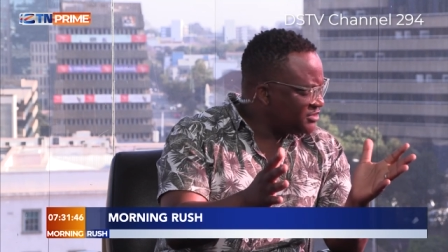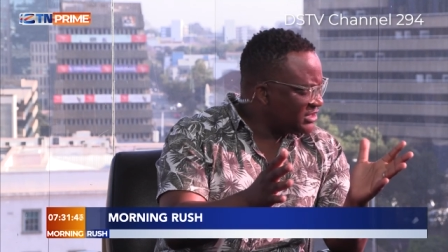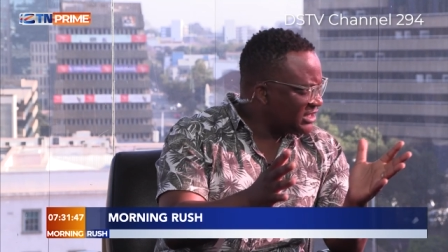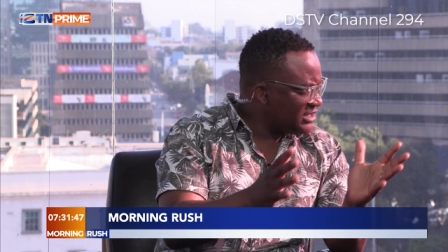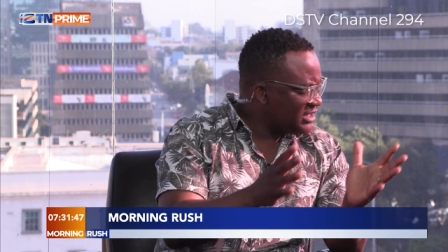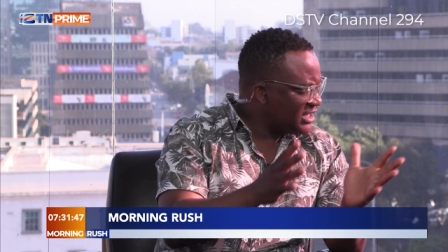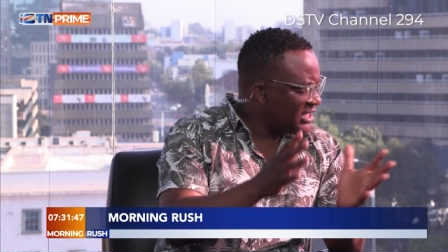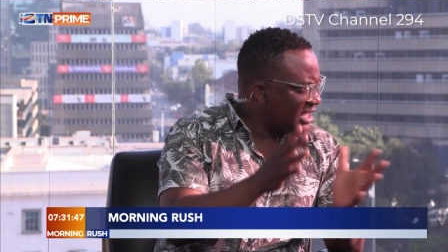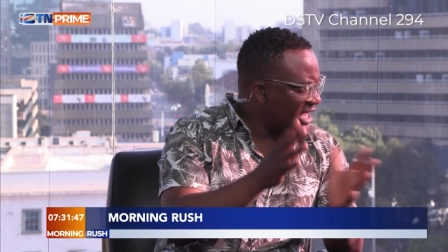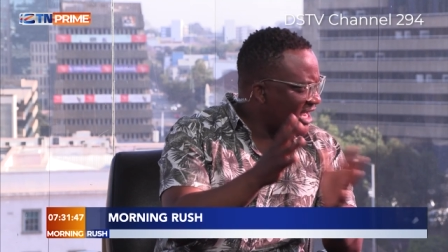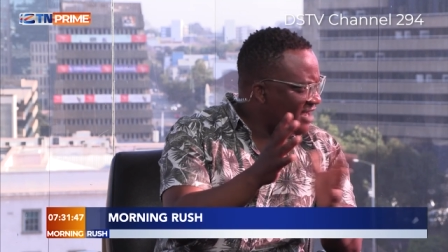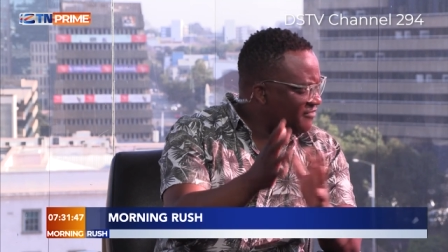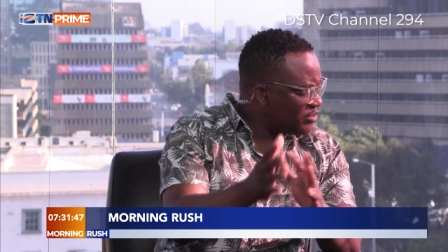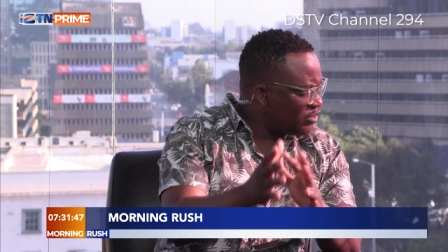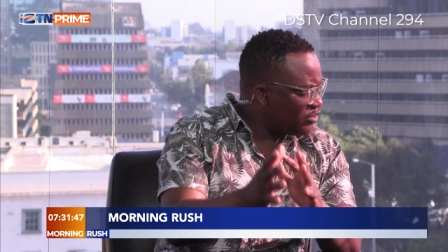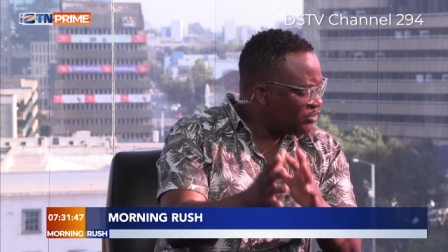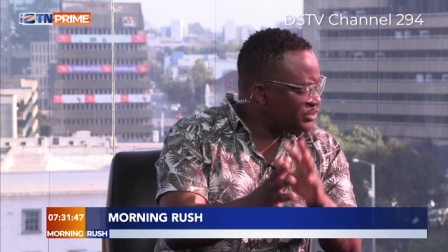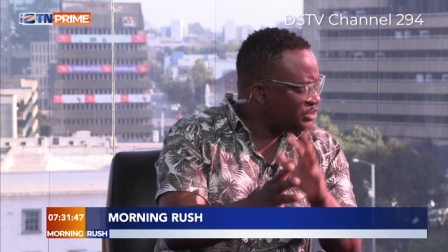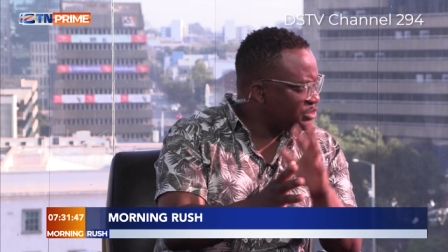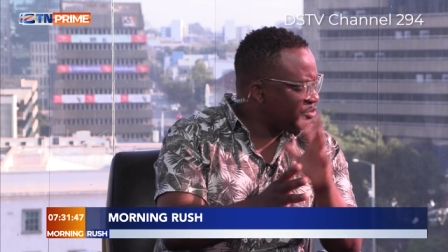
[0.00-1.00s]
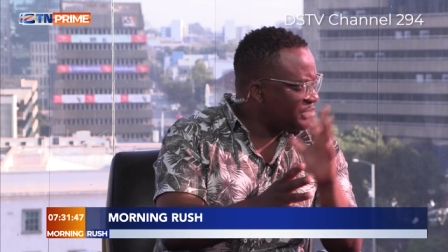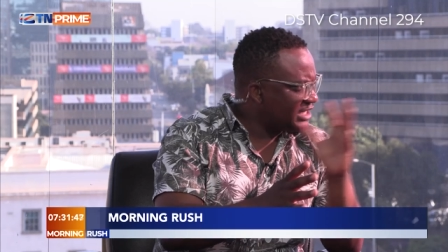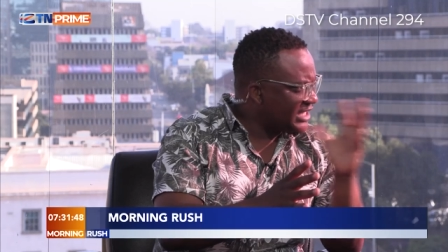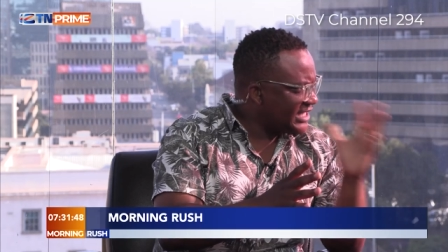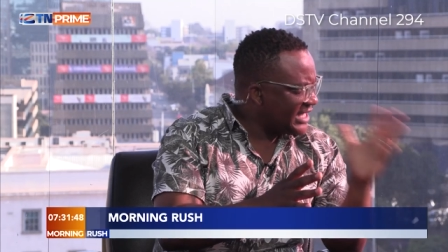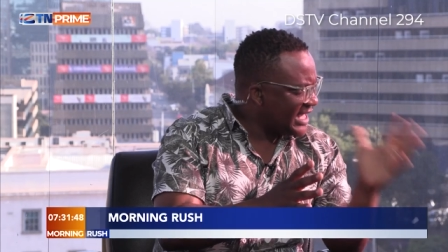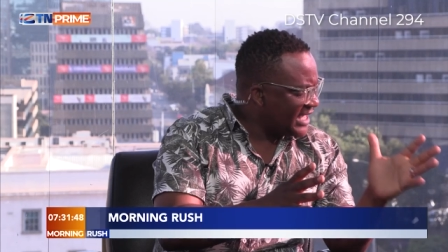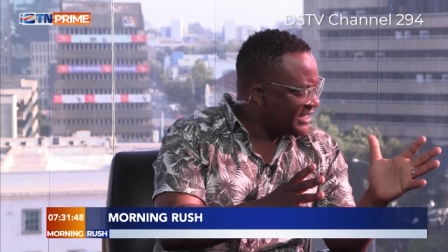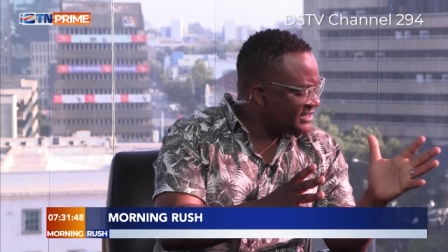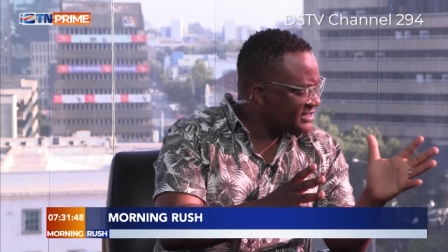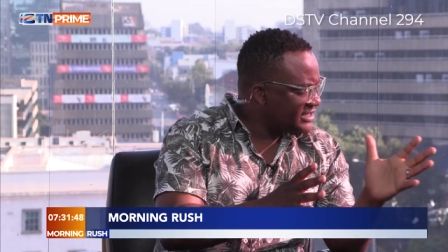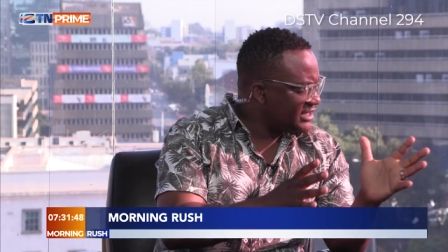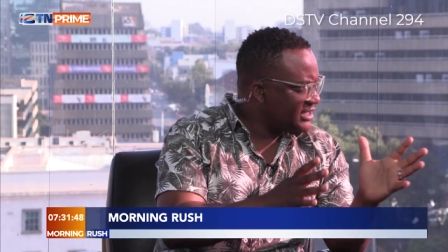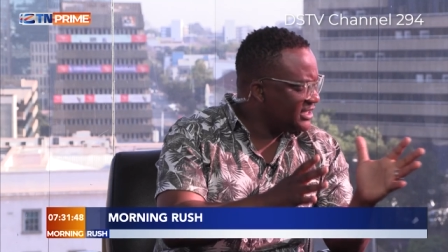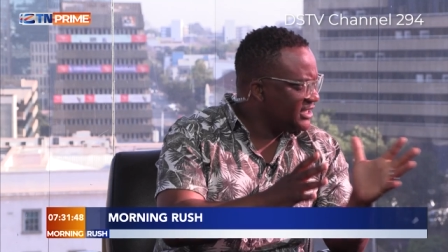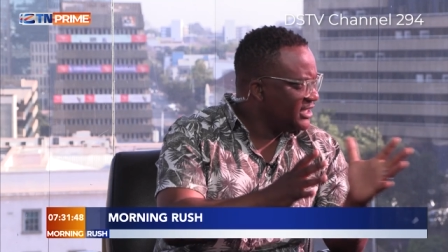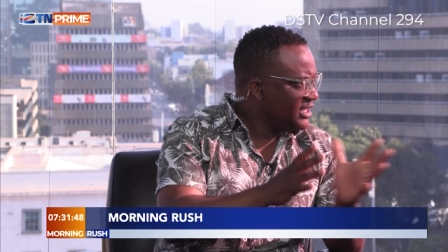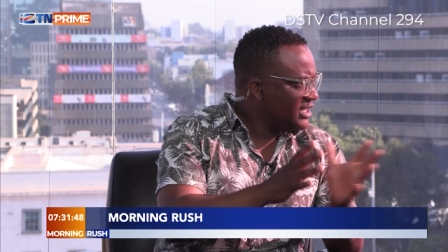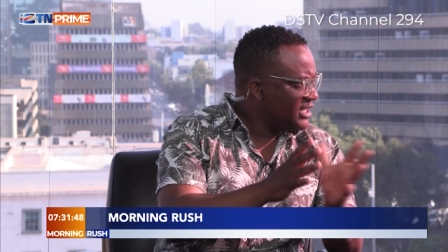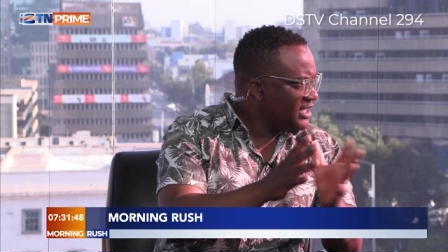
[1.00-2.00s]
I think Ivory Coast, Madagascar,
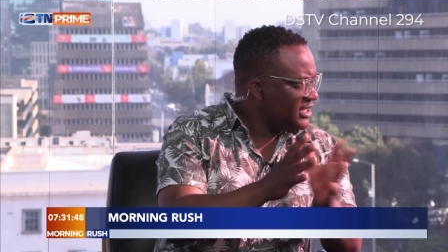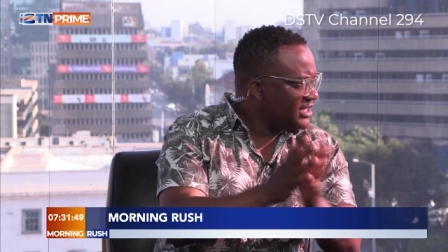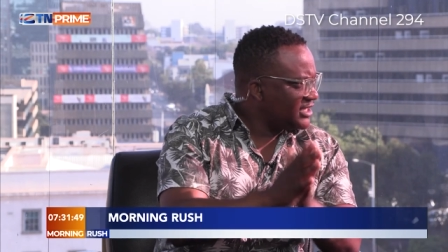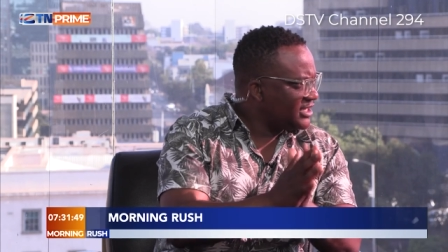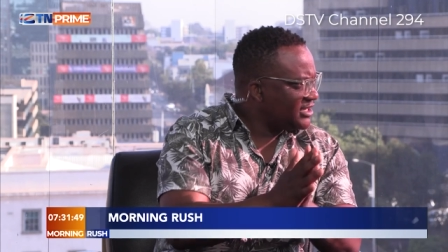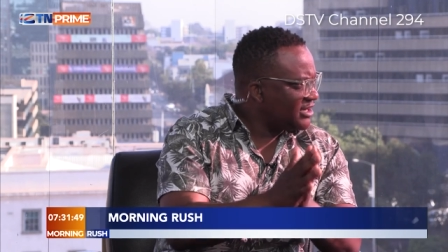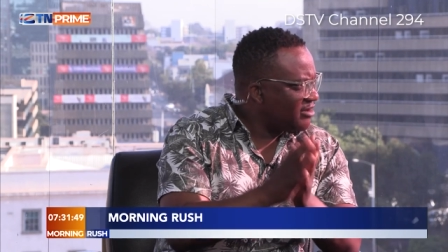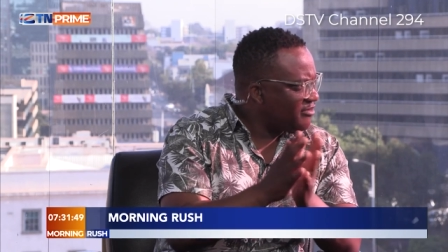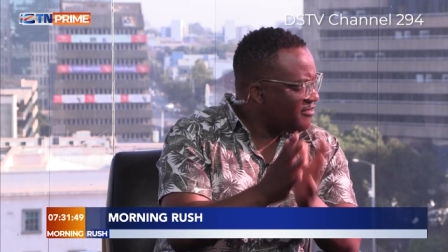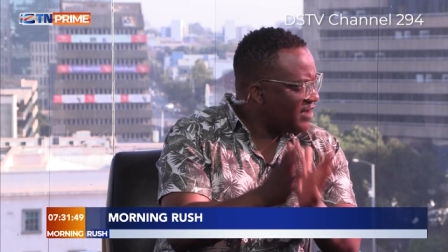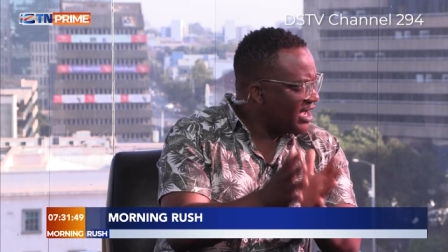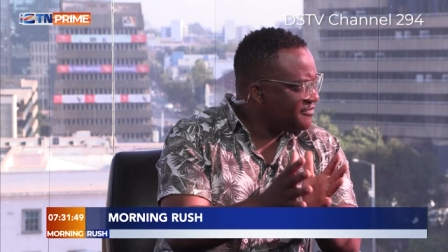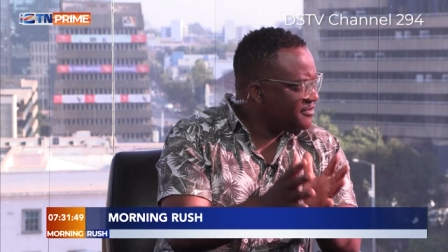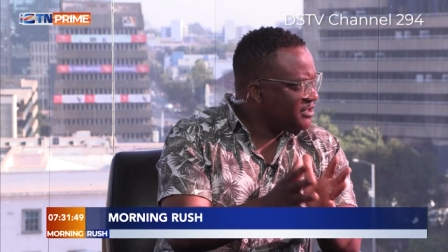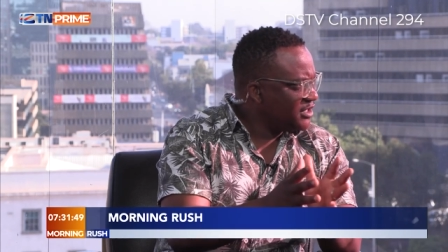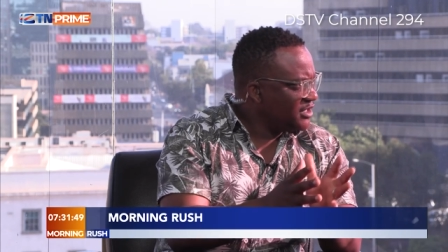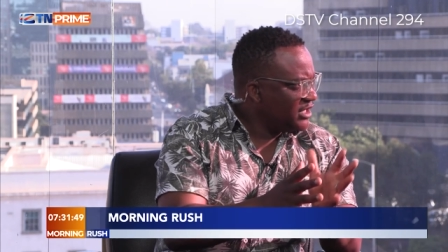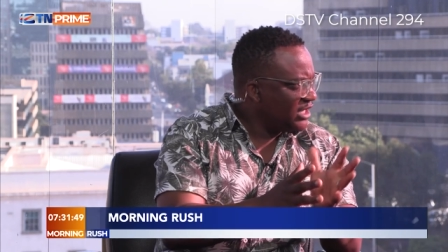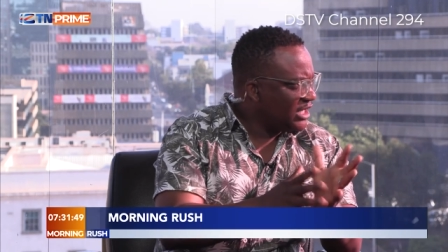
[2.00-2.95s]
that had arrived.